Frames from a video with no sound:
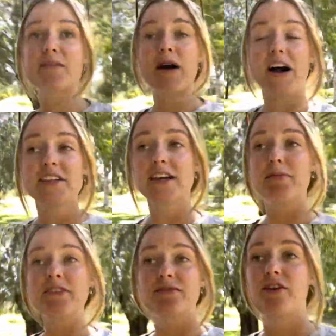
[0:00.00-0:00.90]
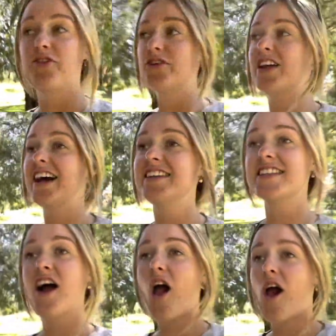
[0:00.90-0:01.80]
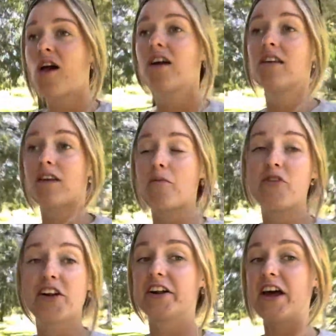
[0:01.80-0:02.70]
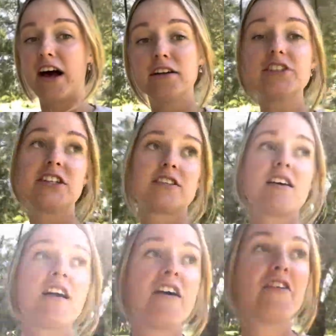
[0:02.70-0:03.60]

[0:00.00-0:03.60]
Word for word: my iron tablets for a few days, so I'm feeling hella dizzy